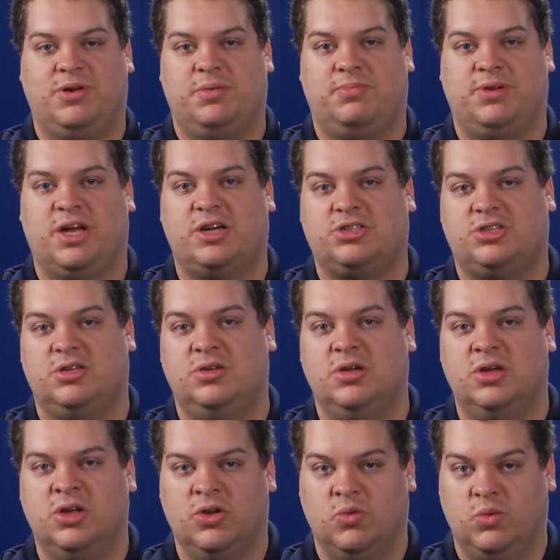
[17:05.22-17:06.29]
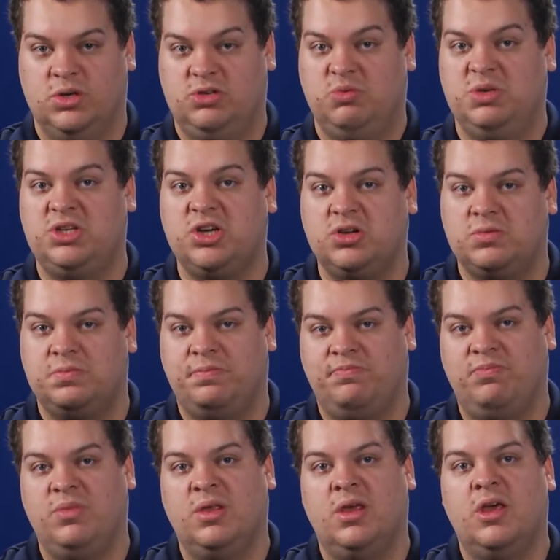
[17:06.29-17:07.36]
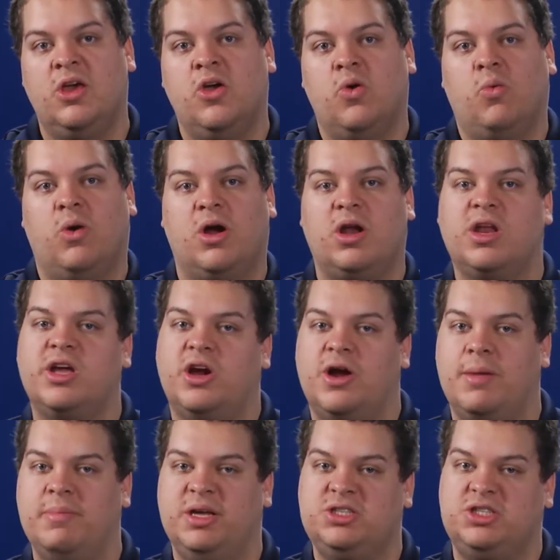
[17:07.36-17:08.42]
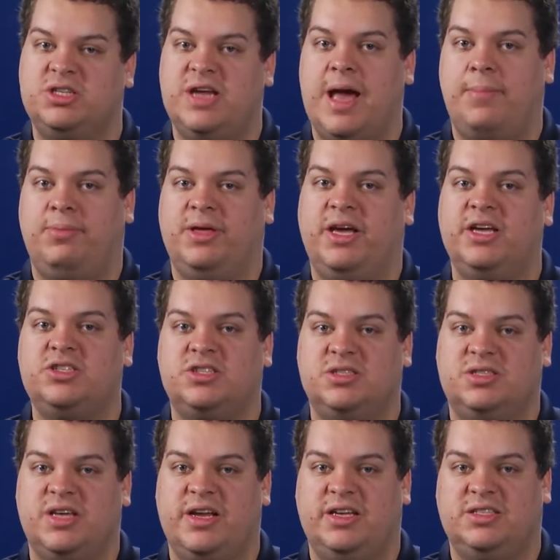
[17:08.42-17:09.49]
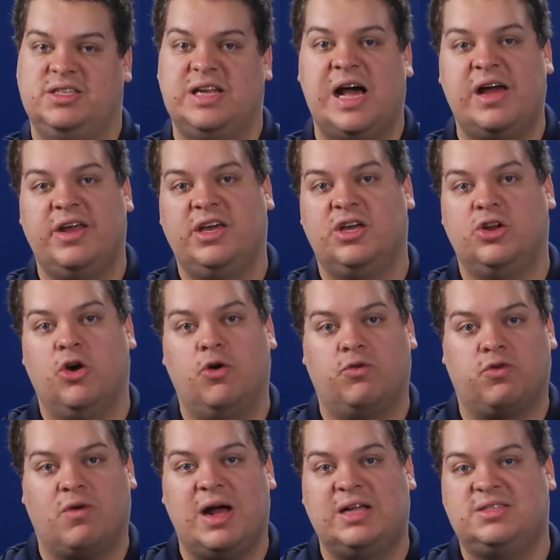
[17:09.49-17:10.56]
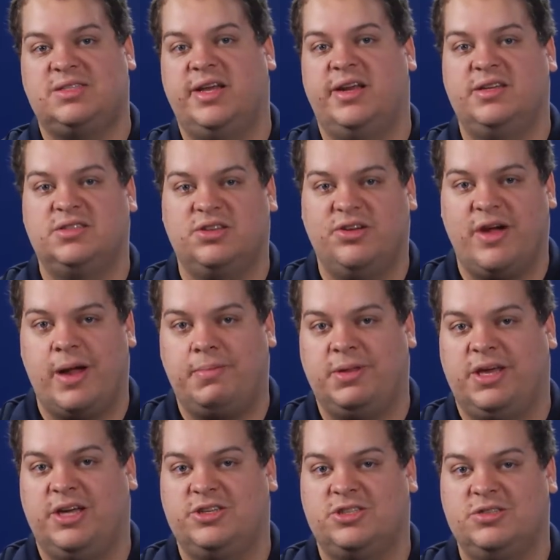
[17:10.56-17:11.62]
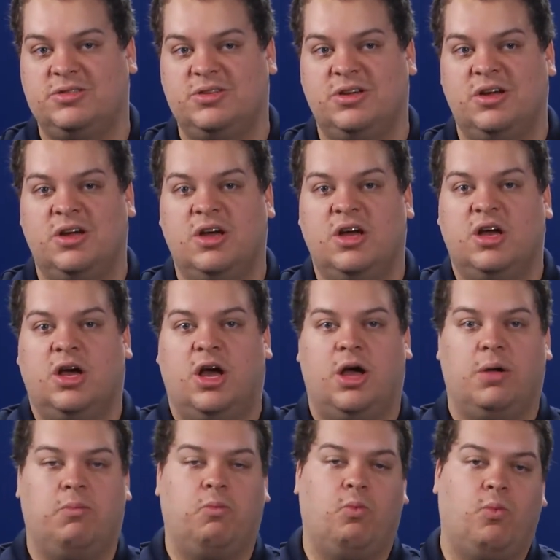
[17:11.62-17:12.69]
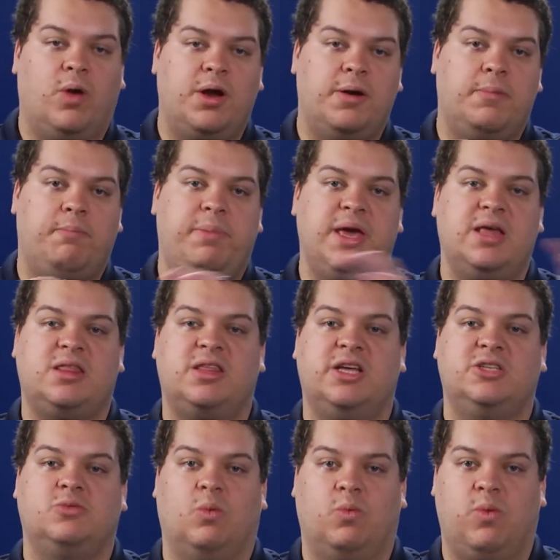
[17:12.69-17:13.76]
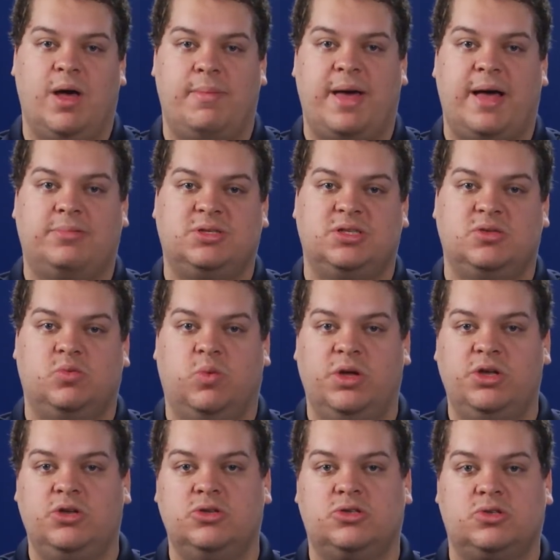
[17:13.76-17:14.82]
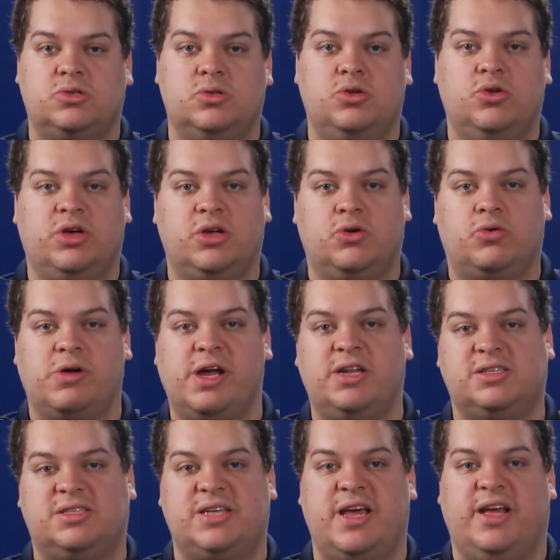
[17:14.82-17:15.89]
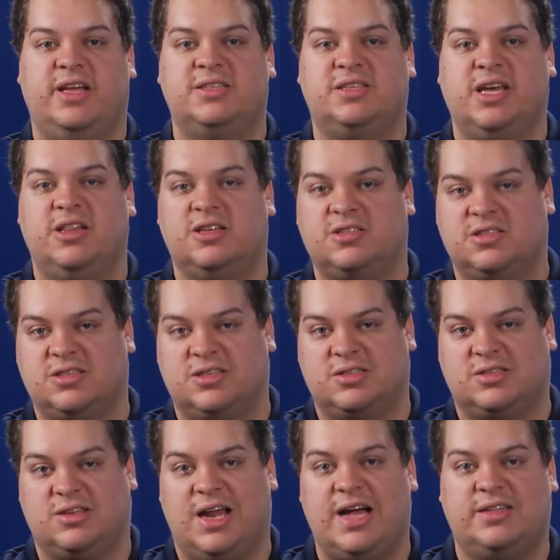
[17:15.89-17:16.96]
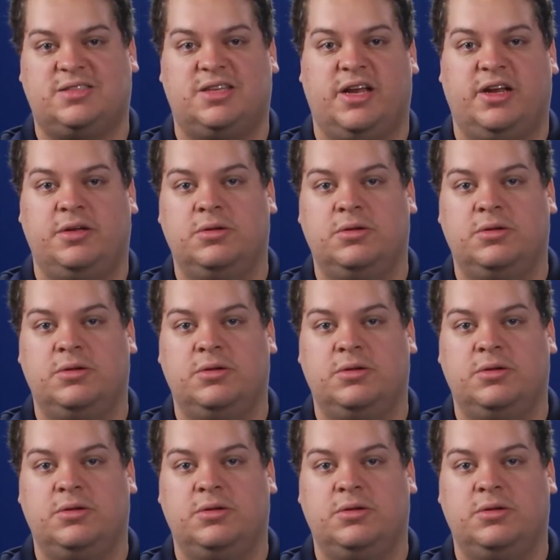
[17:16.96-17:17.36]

to production? What do we do? Well, earlier I mentioned application settings and how they can override settings in your application. One of the big things with web apps is when you can create a setting and say this is a slot setting.